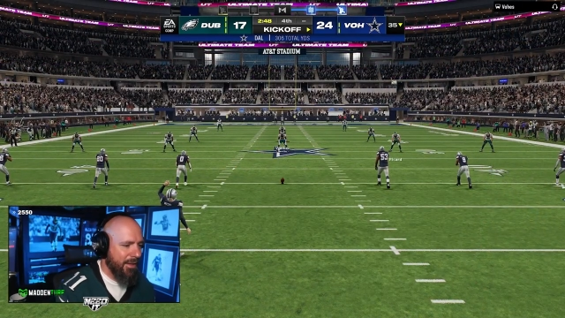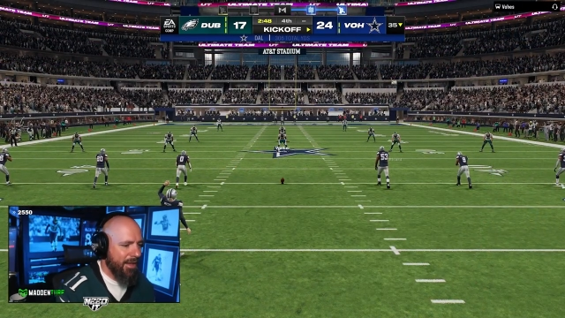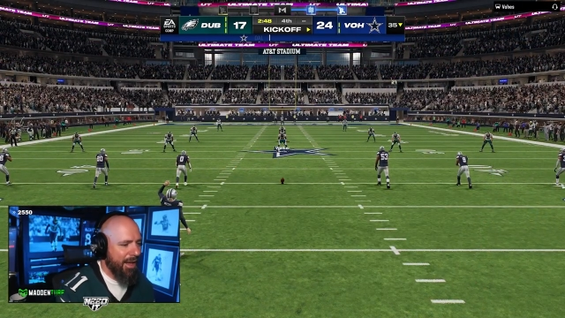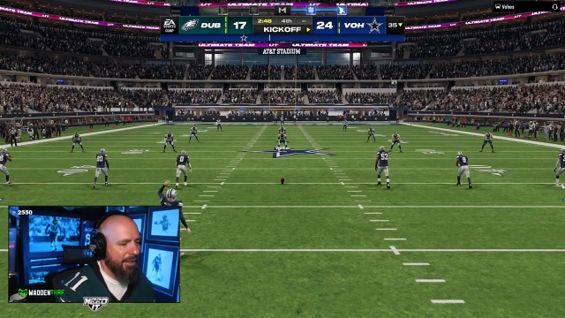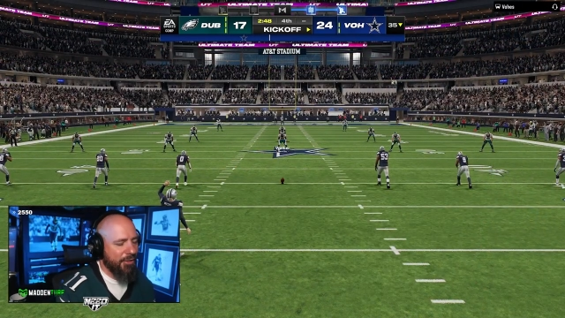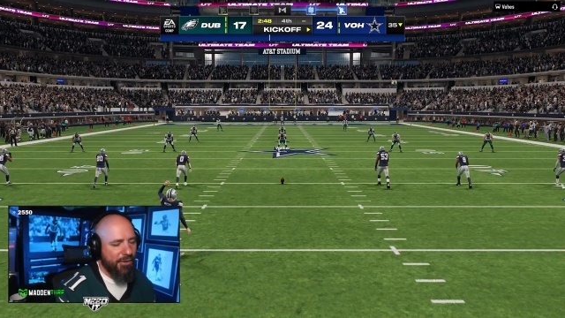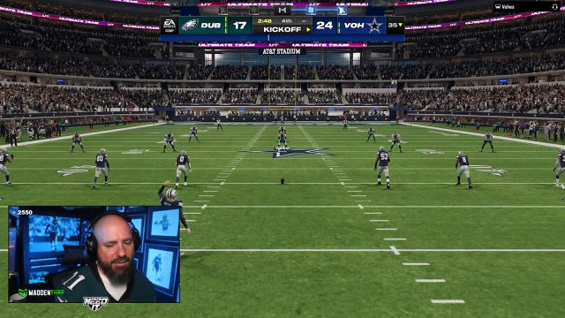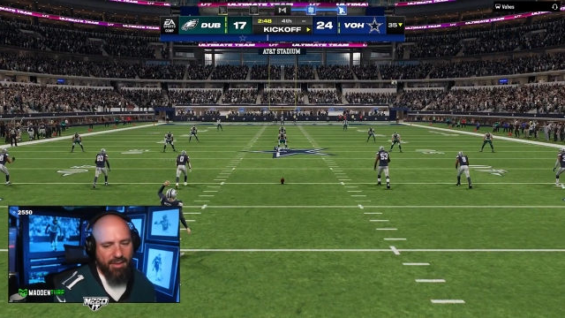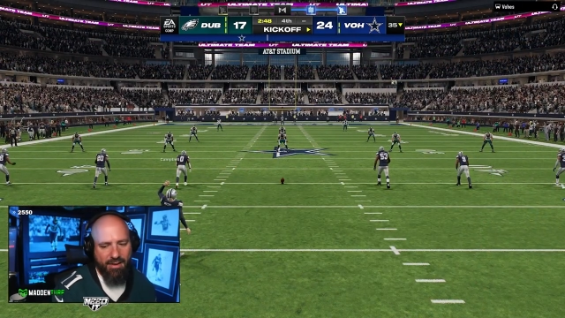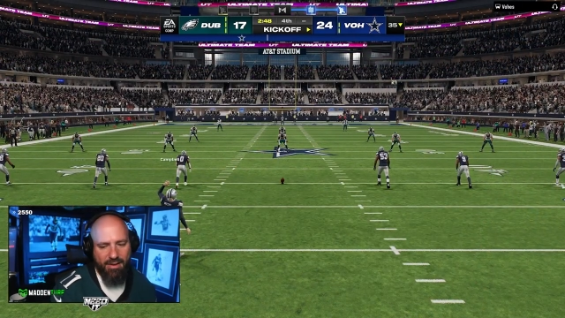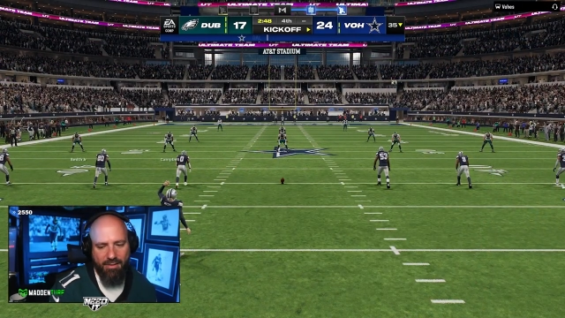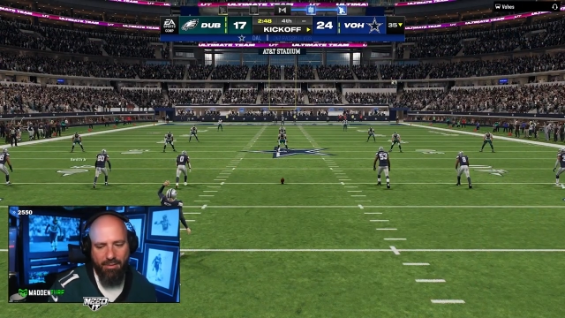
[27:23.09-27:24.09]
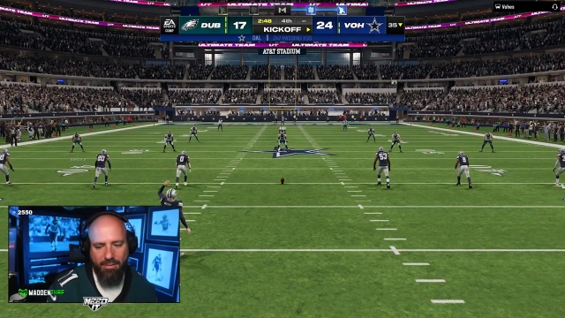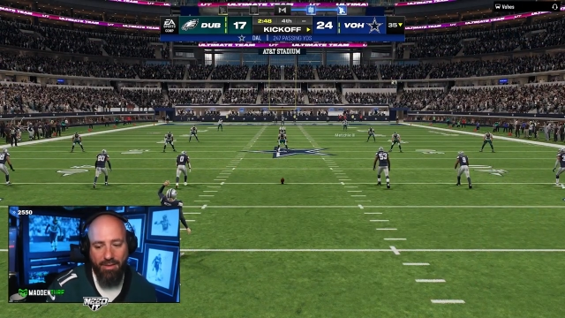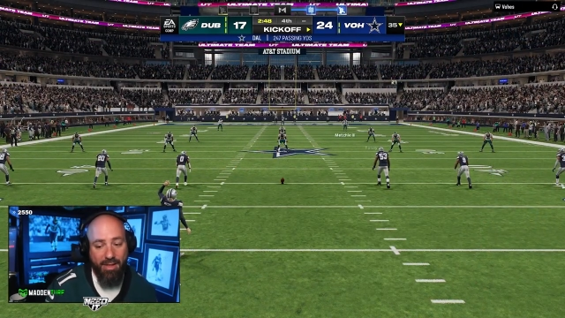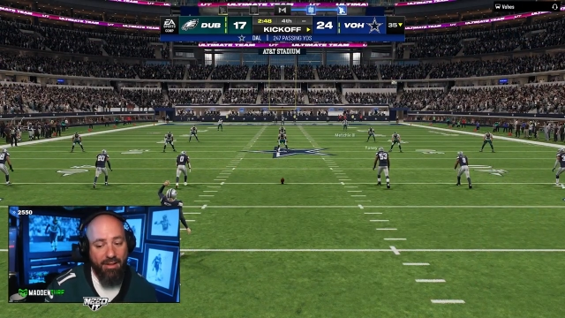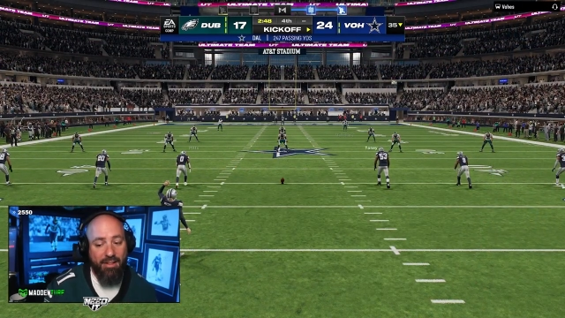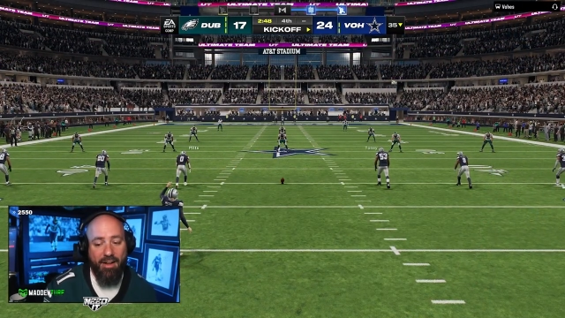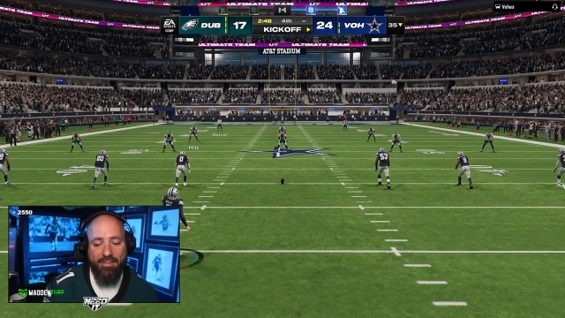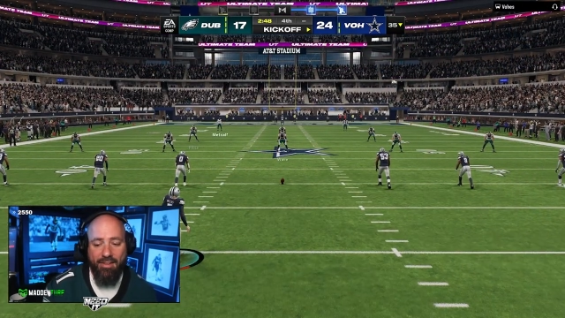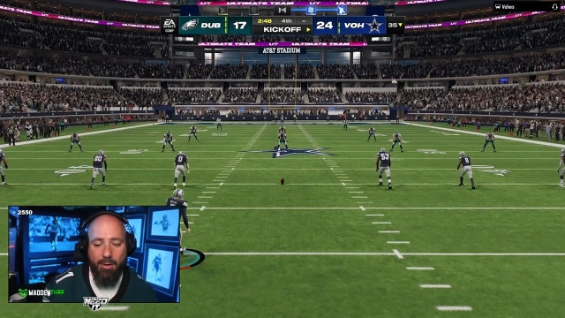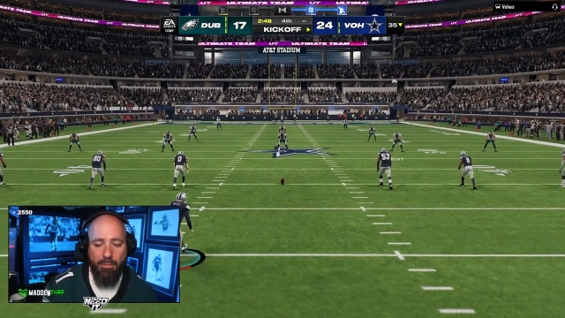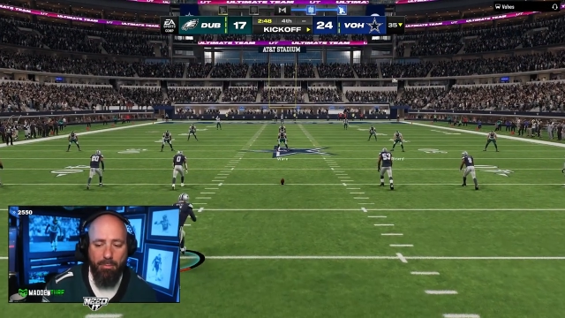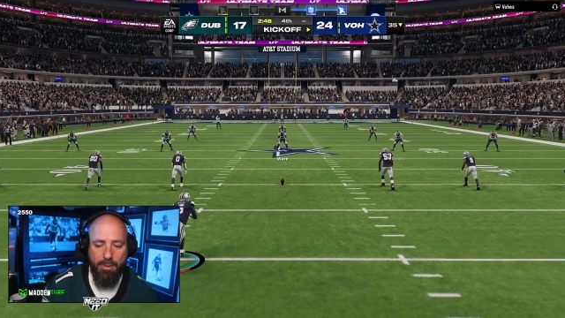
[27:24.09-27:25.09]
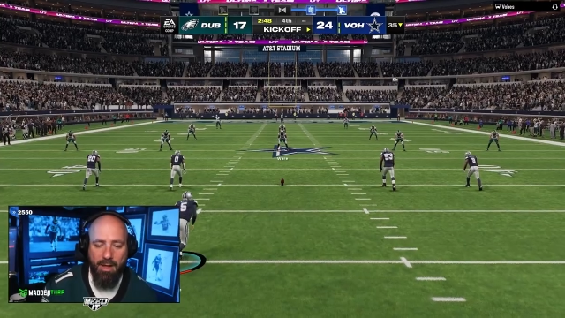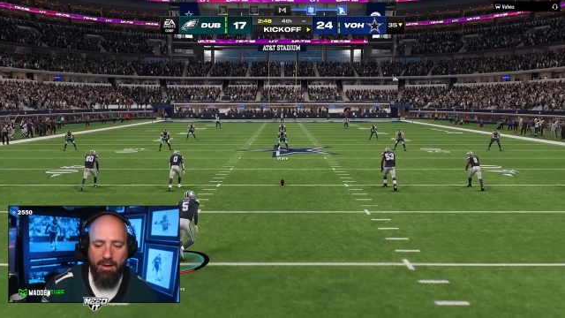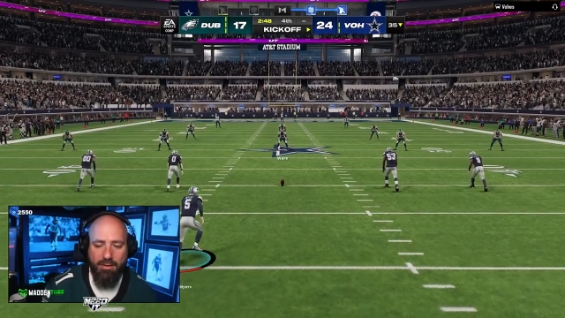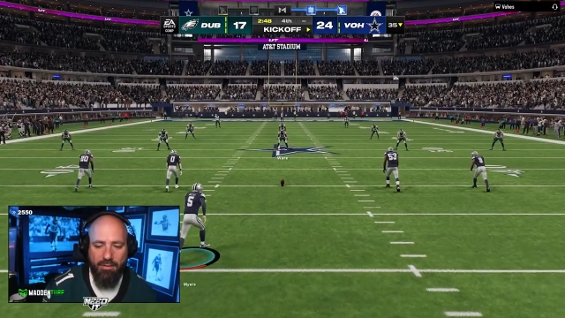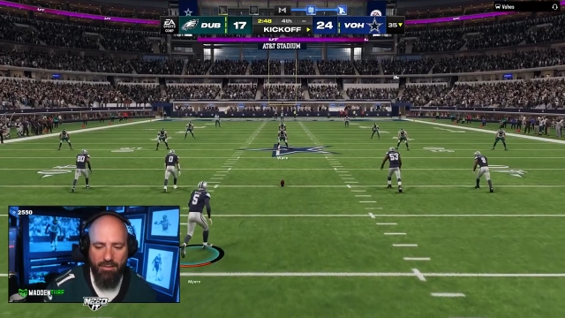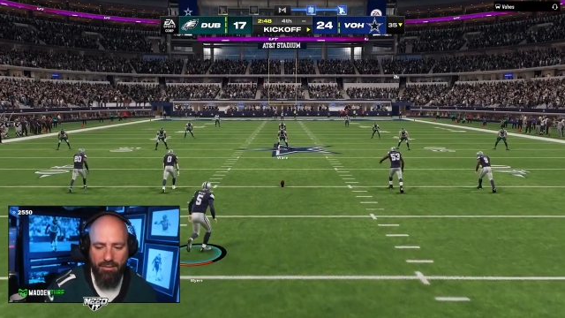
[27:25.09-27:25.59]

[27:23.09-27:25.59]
I lurked like he he had a lot of time. Good blocking.